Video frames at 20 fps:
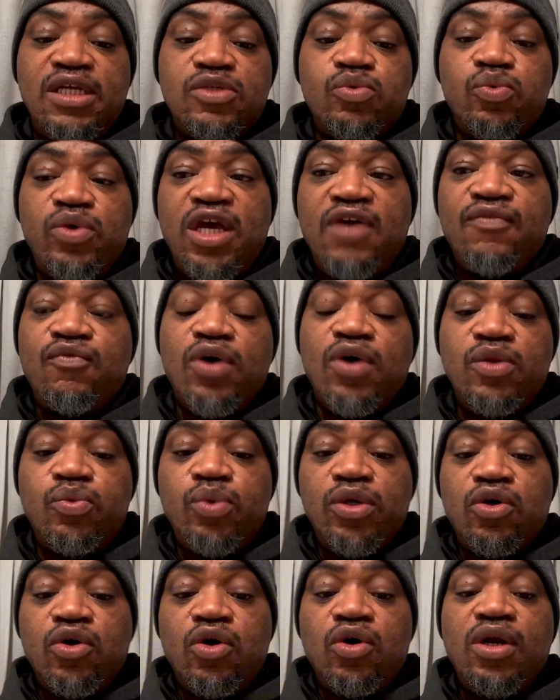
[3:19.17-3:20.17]
We have what
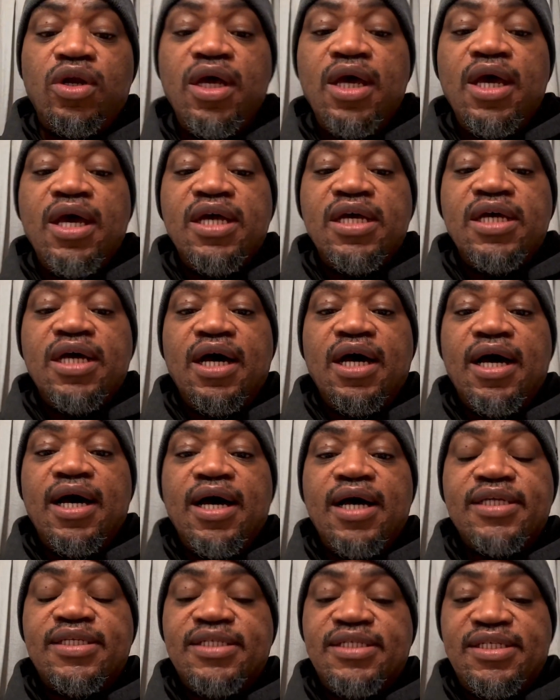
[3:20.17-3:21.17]
we call
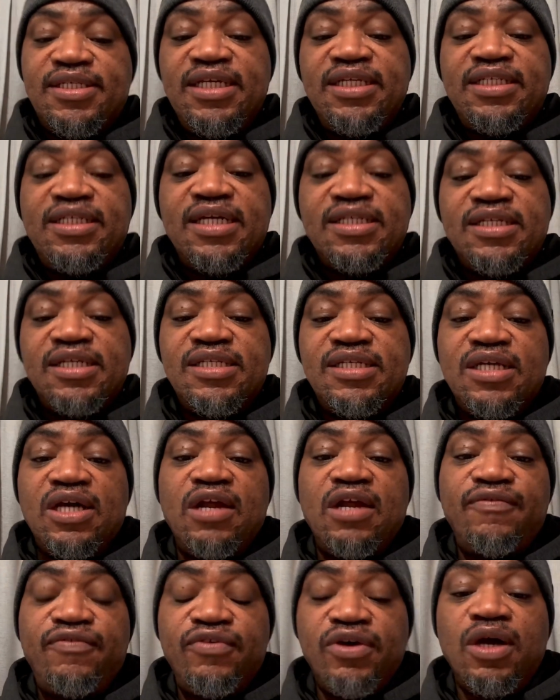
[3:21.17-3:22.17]
SETAs in
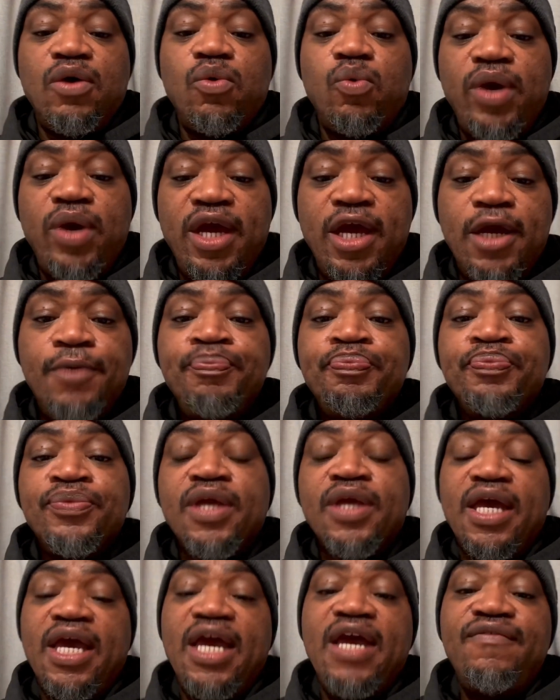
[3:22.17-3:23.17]
South Africa, where
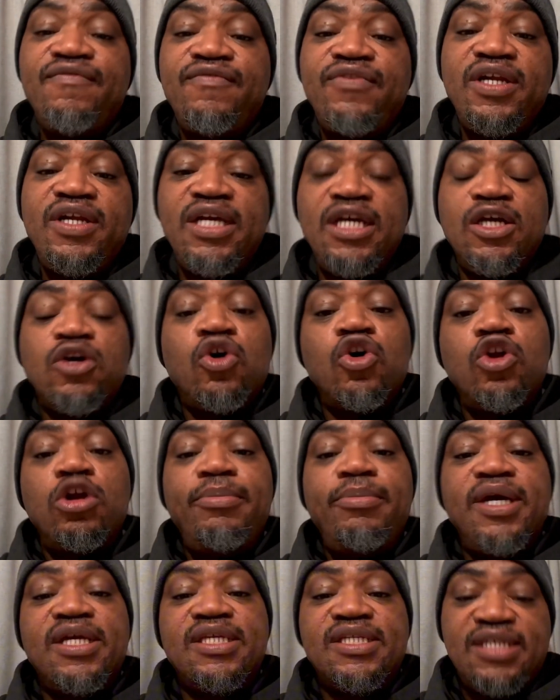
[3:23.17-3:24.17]
every
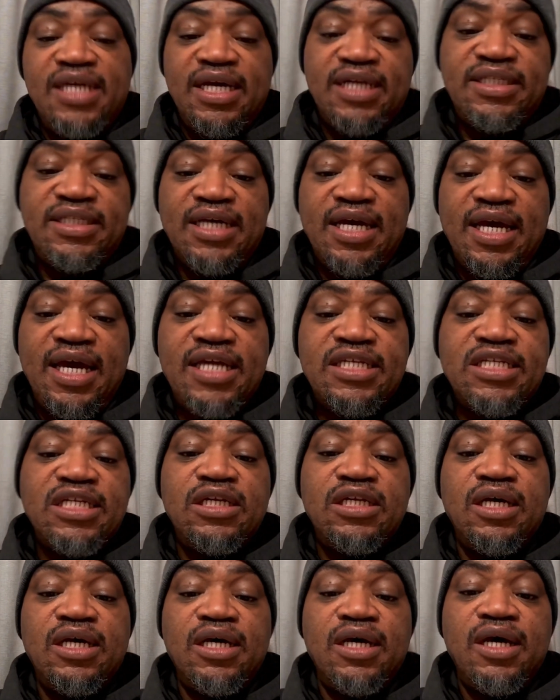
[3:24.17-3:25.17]
economic sector has
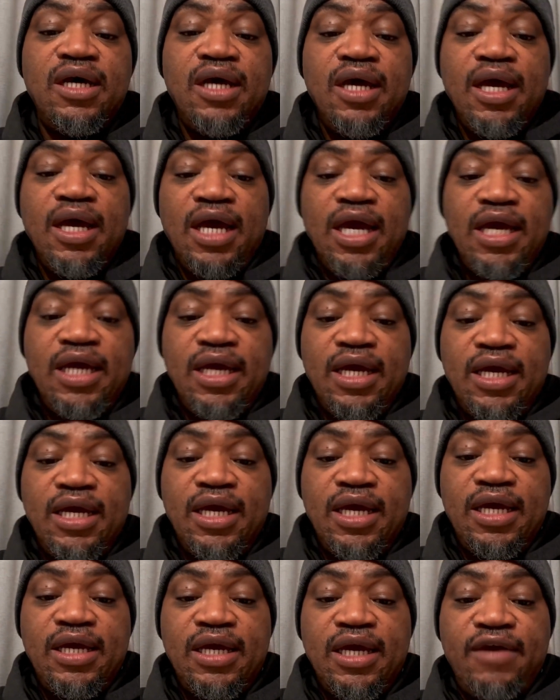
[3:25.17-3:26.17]
a
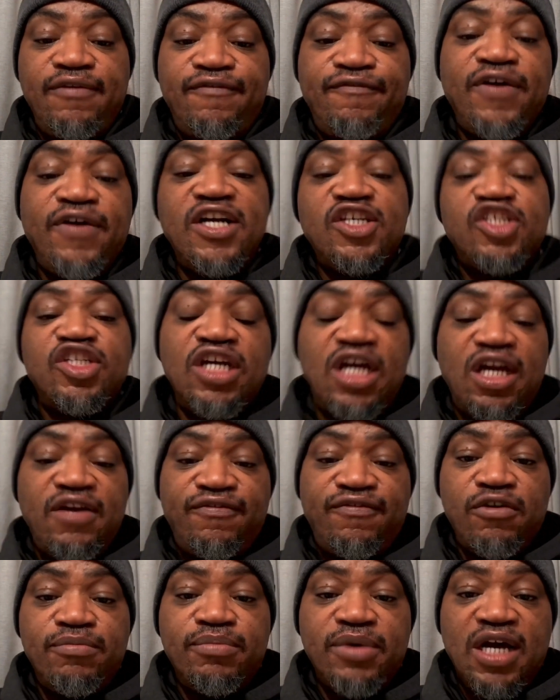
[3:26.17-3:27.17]
functionary
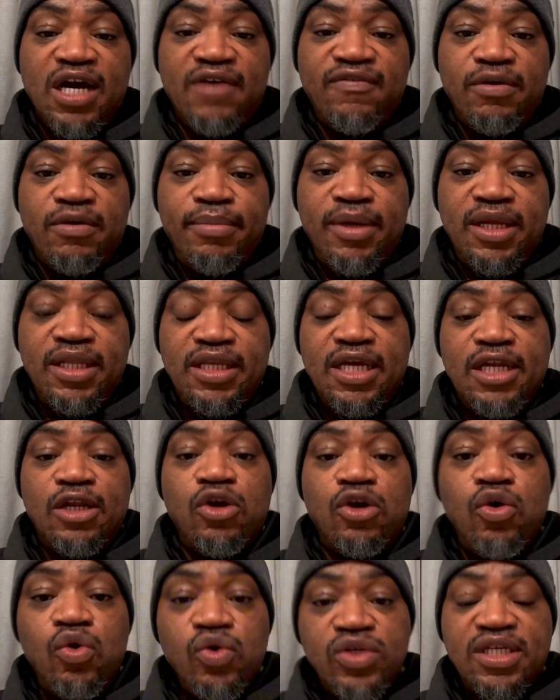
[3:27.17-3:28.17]
from government that
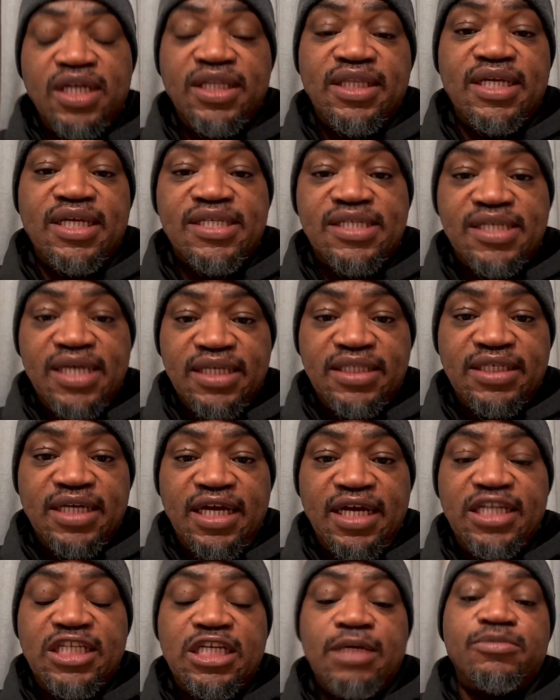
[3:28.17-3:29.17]
looks at the
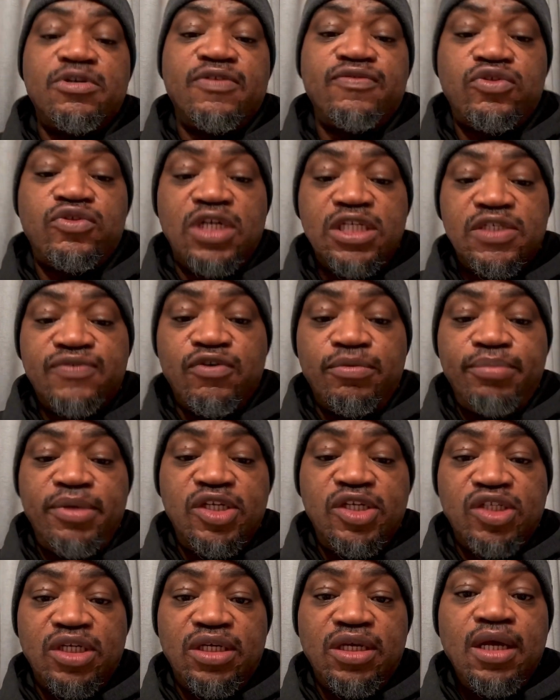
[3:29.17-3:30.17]
sector in terms of
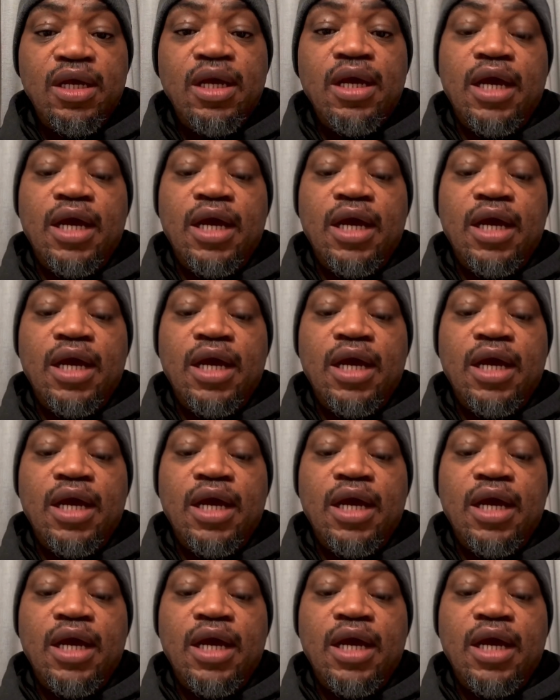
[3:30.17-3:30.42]
transformation.